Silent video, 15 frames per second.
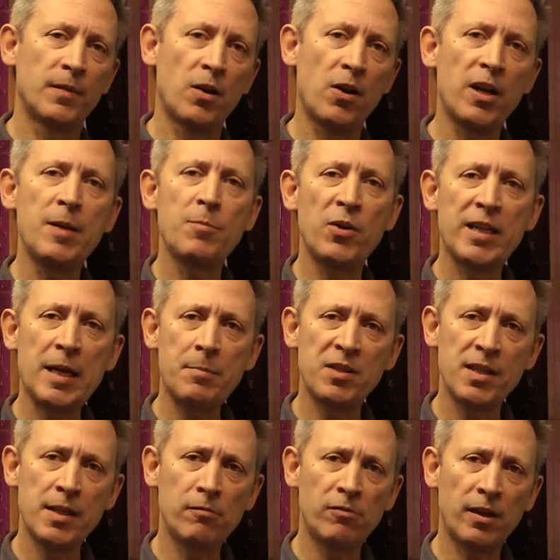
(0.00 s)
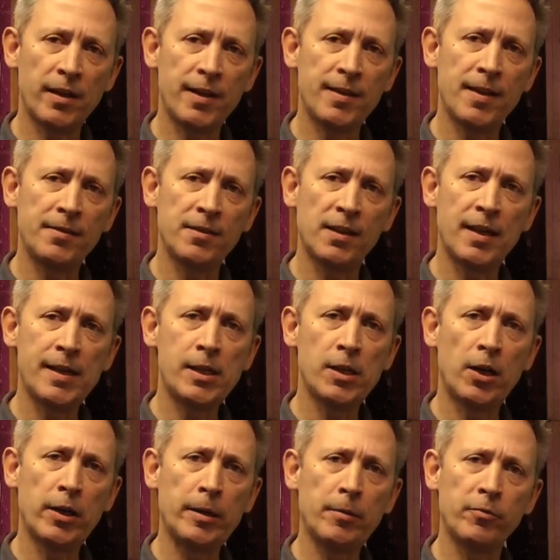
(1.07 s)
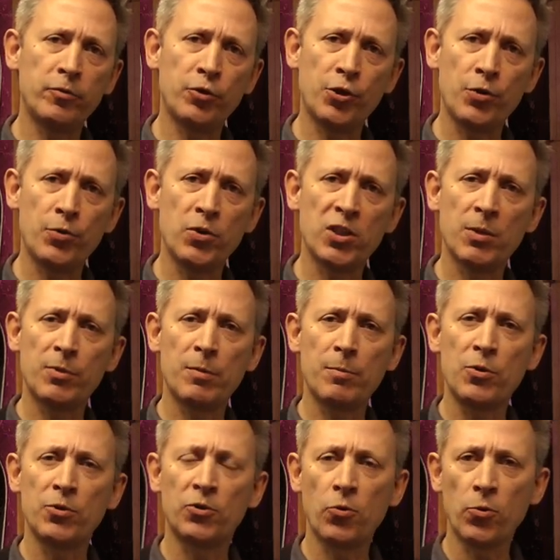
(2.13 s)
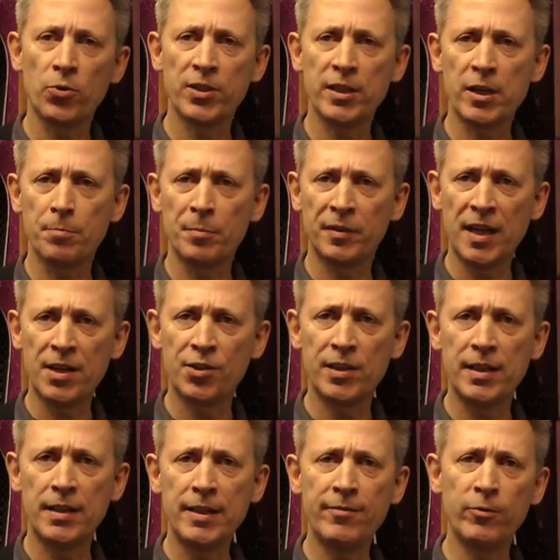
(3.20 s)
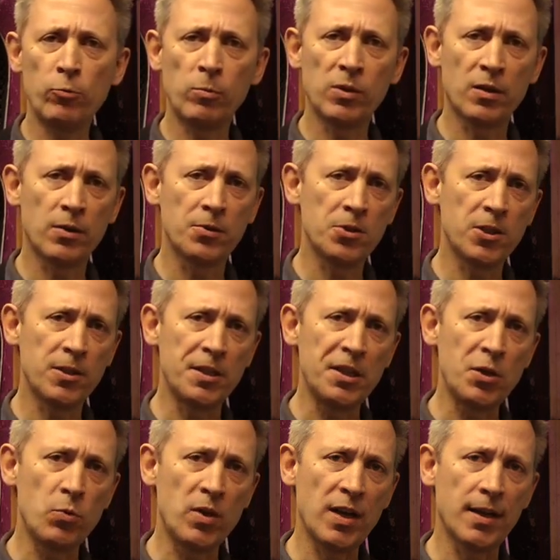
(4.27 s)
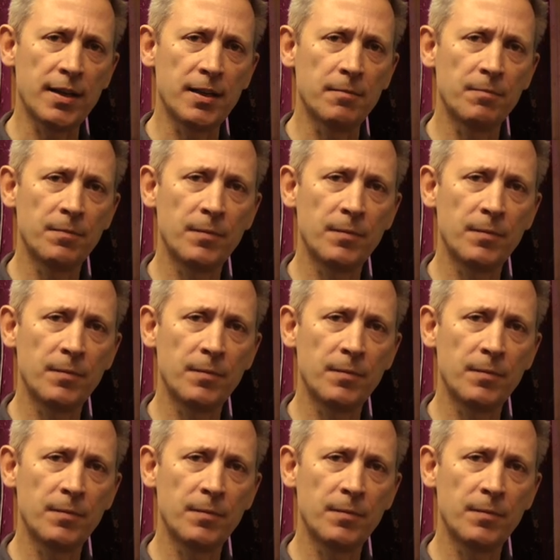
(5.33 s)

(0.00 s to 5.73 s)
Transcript: Hi, my name is Ilya Rugin and today I'm going to show you some of the most toxic and potentially lethal plants in the UK.